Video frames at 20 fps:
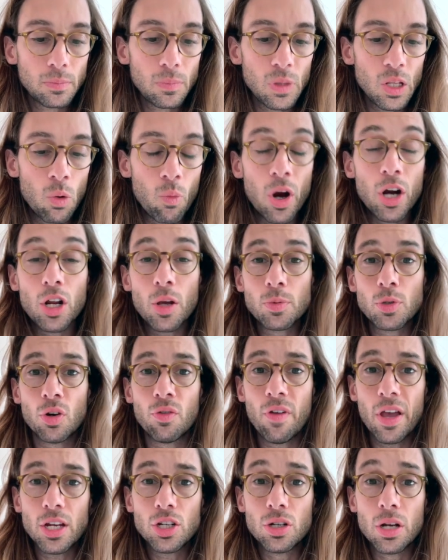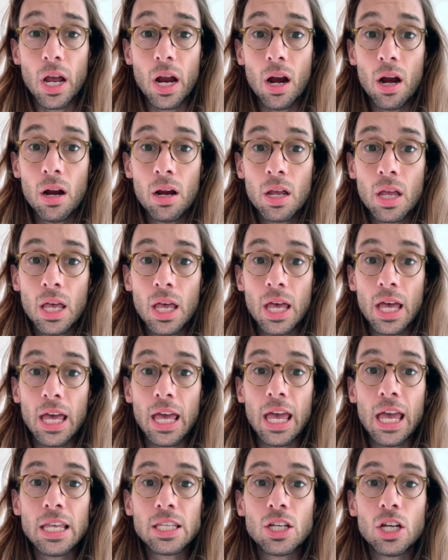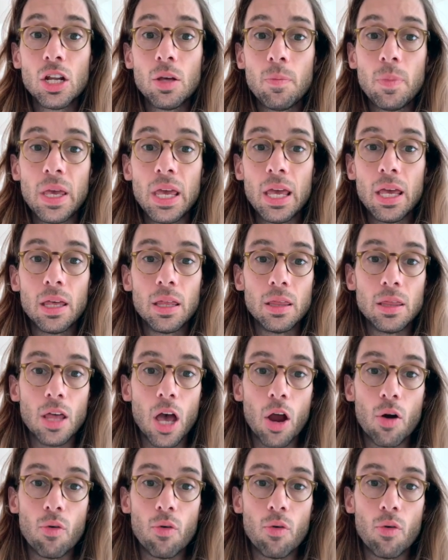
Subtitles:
where the observation error is going to be a